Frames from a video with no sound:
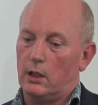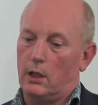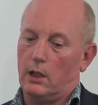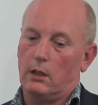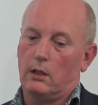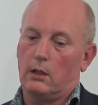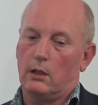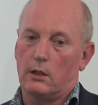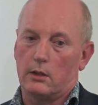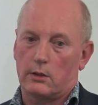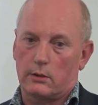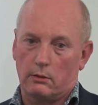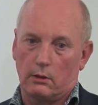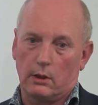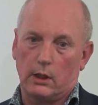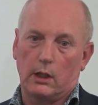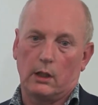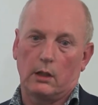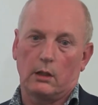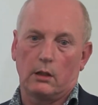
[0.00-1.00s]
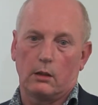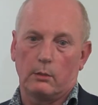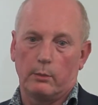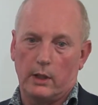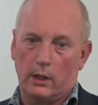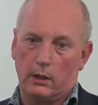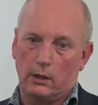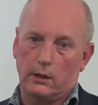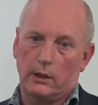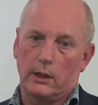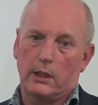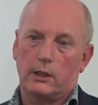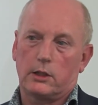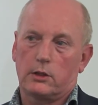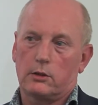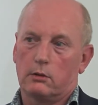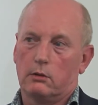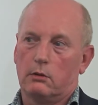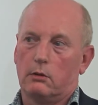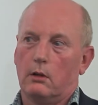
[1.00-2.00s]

India, Sri Lanka, Bangladesh,